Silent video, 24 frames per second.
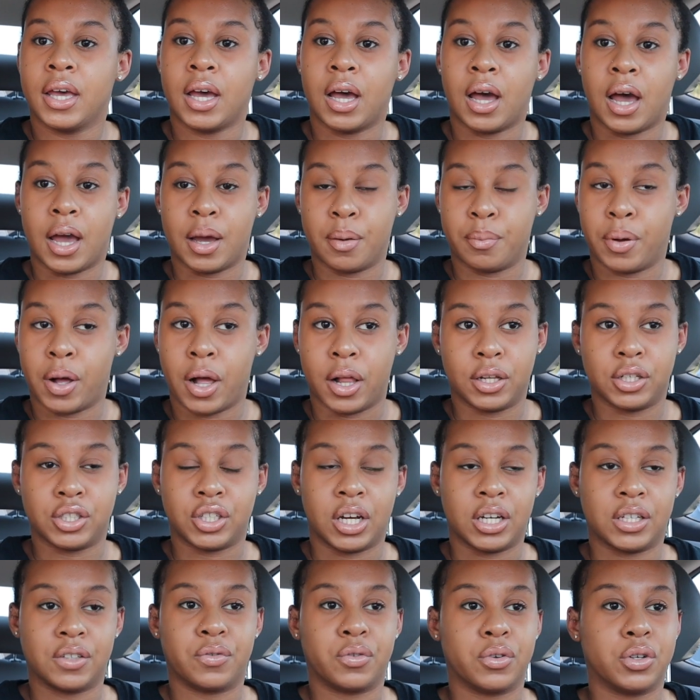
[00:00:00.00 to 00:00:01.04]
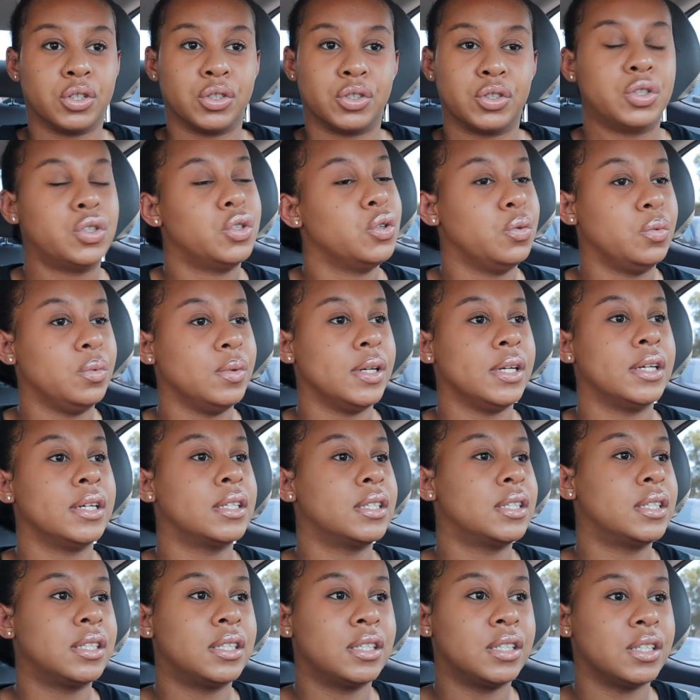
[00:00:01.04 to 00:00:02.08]
I apologize for the 2
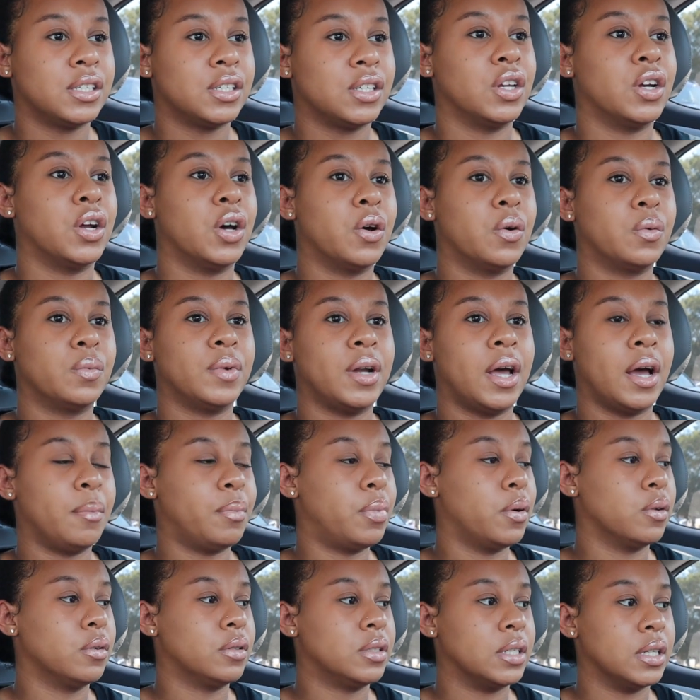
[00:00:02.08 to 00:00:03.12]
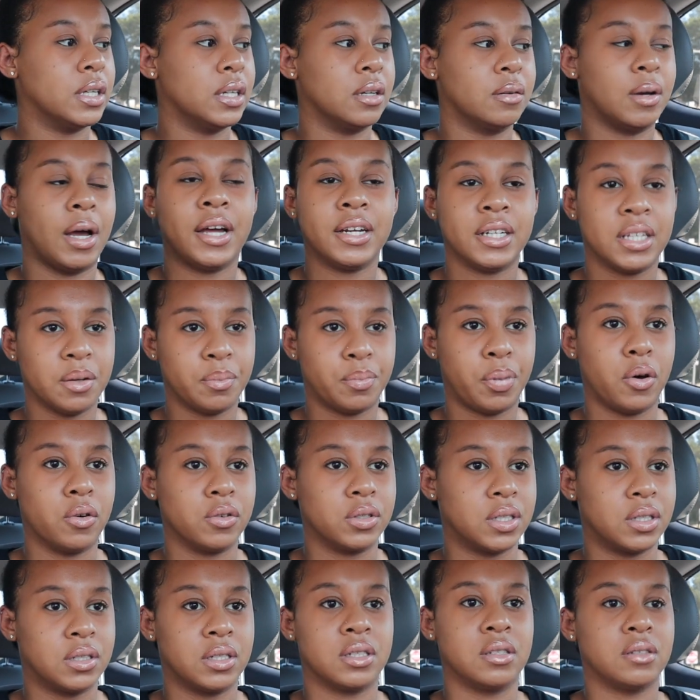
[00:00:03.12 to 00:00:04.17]
weeks, you know, not posting. I did
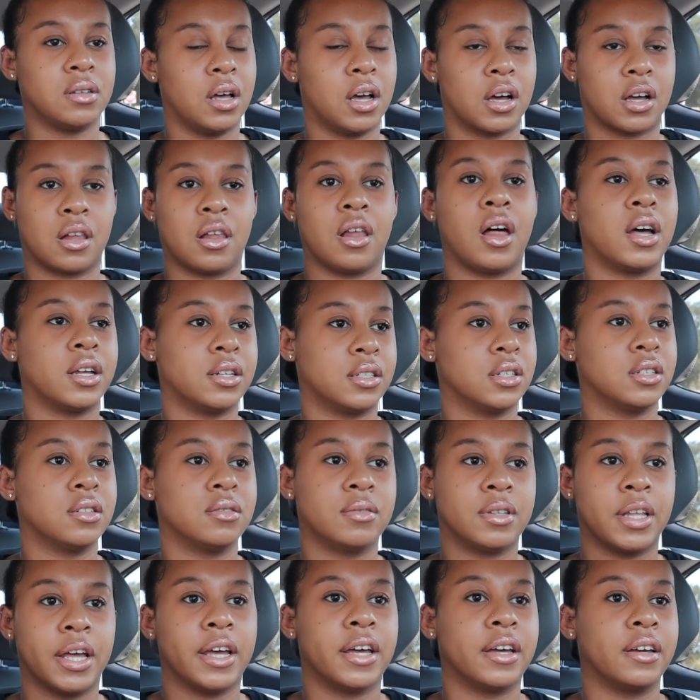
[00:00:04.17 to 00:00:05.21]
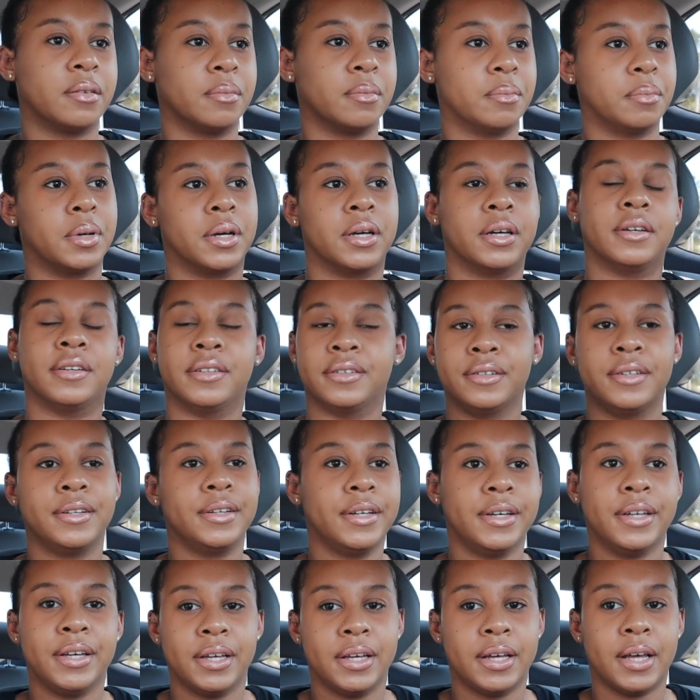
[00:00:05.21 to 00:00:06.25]
post a closet thing, but
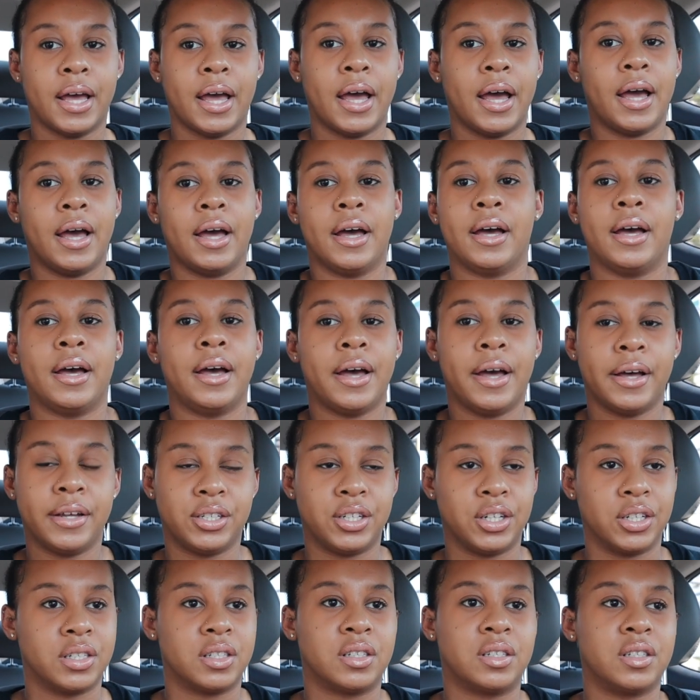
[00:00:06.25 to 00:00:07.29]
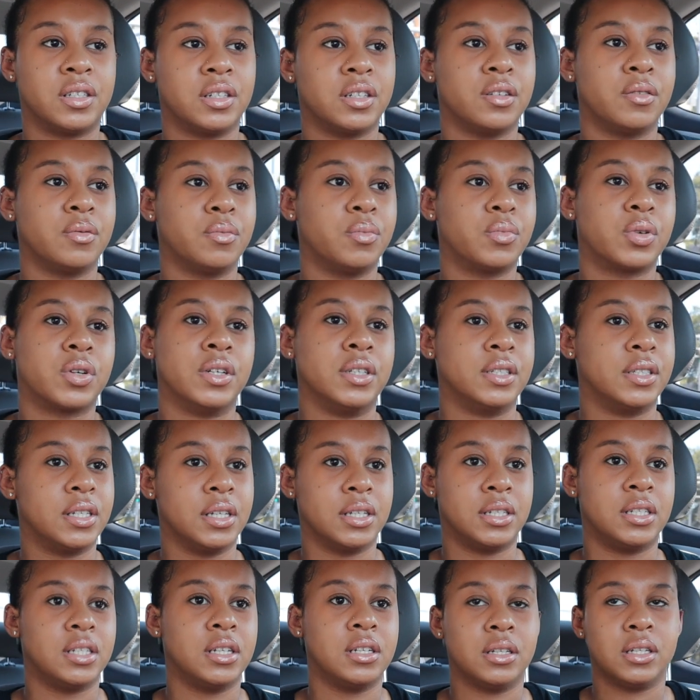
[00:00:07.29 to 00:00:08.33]
just
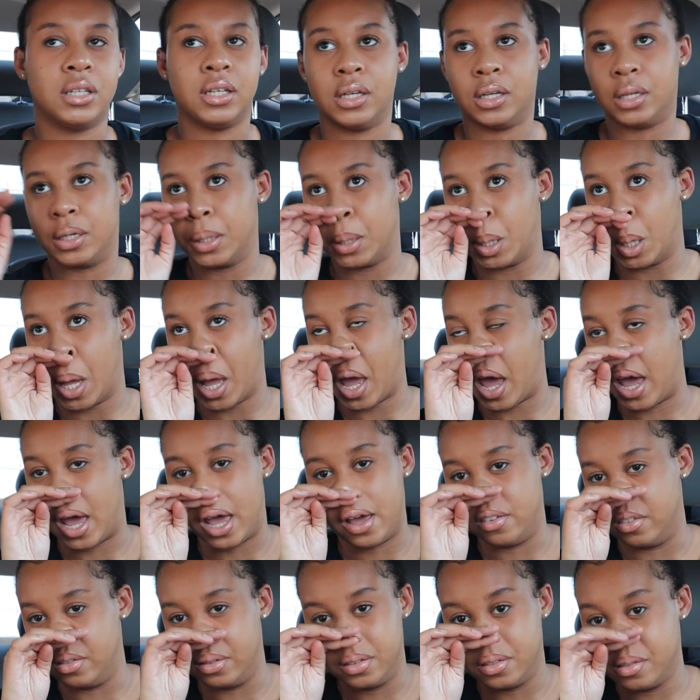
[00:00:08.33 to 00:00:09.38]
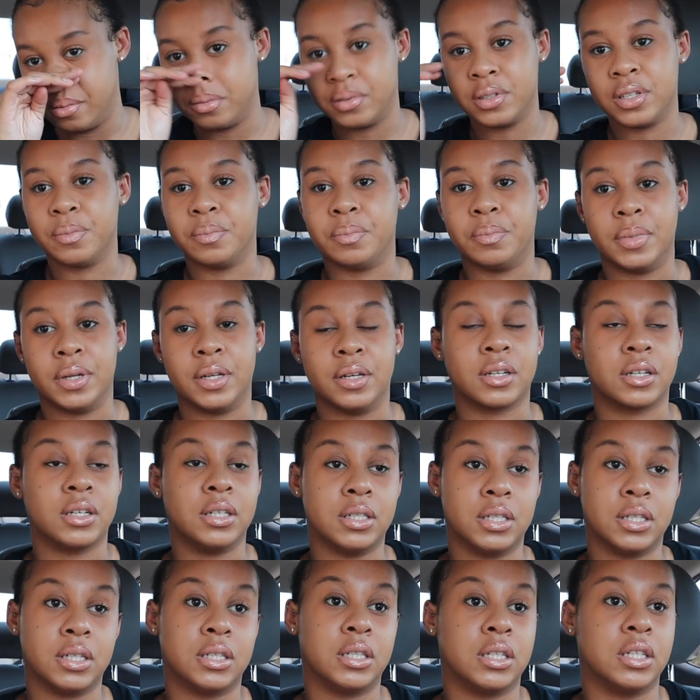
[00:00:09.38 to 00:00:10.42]
consistently, I haven't been
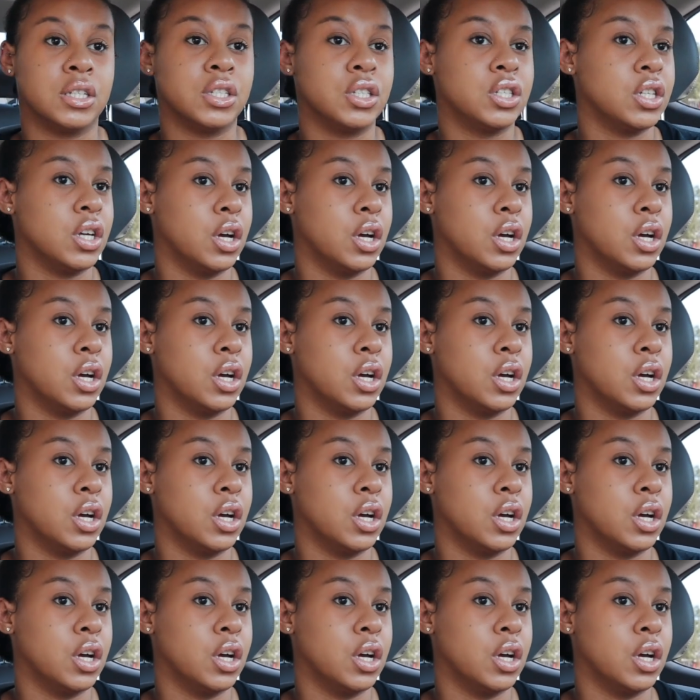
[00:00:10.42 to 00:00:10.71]
consistent.